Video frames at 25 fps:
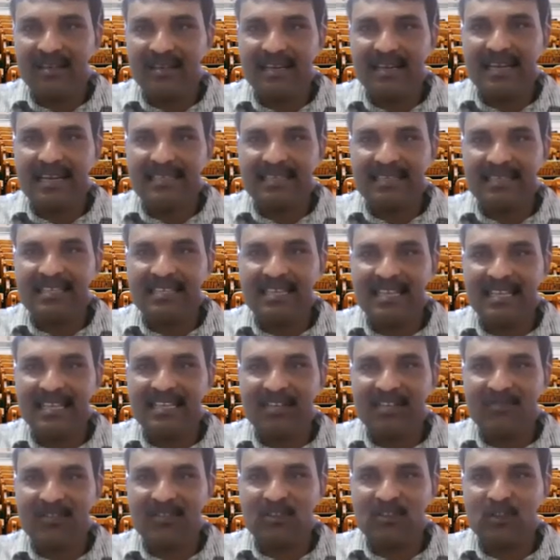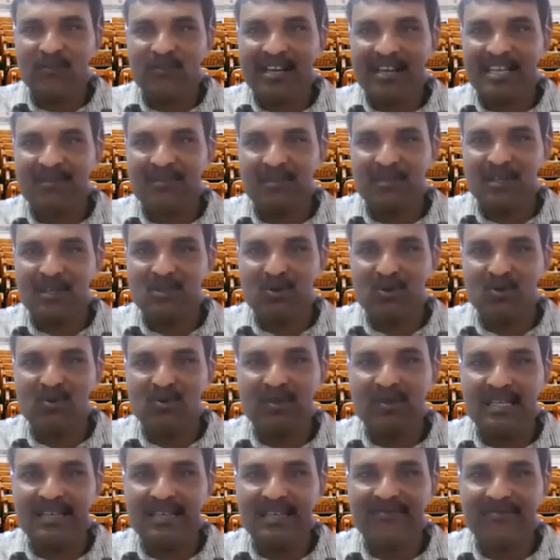greatest integer function of x plus
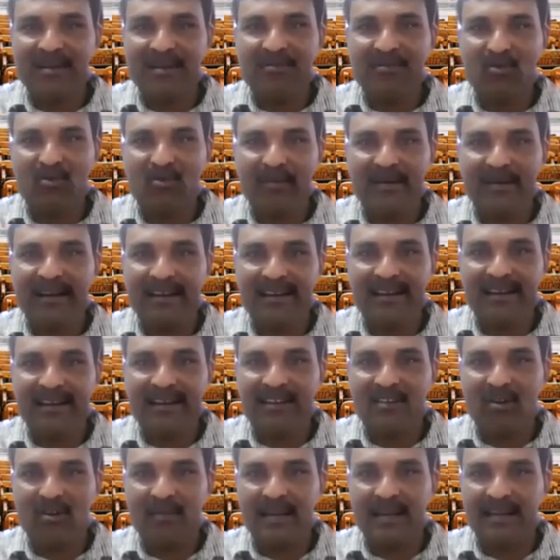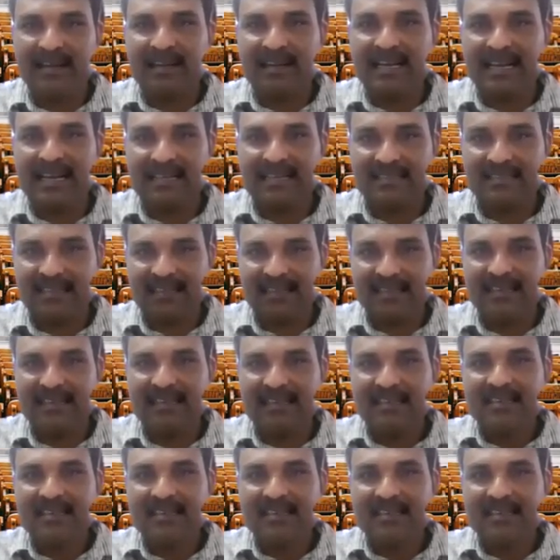2 from numerator and denominator cancel.